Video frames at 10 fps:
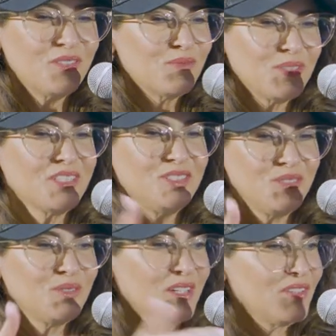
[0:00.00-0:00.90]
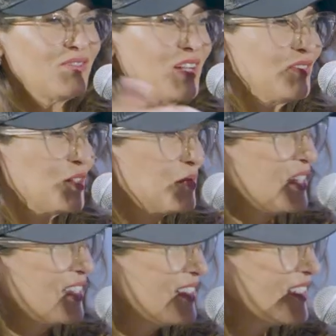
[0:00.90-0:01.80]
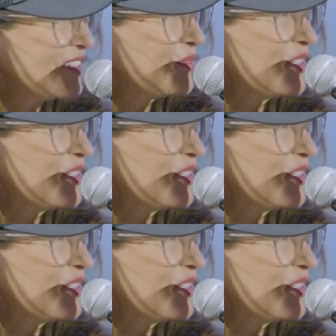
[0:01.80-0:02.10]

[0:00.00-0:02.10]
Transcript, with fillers: don't really do that five-year plan thing.